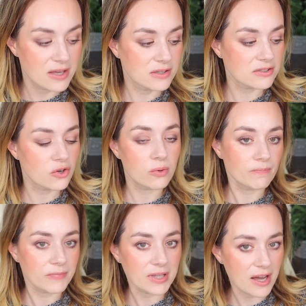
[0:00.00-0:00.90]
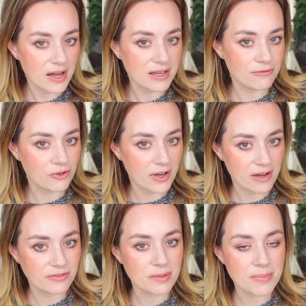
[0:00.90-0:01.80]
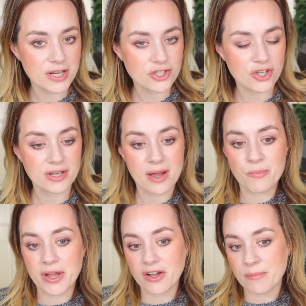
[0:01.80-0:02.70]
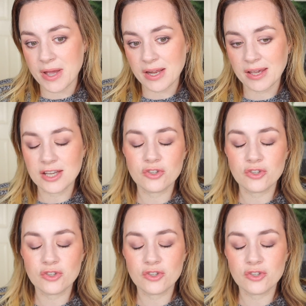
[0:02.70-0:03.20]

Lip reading: So yeah, if you have the budget, I'm recommending it.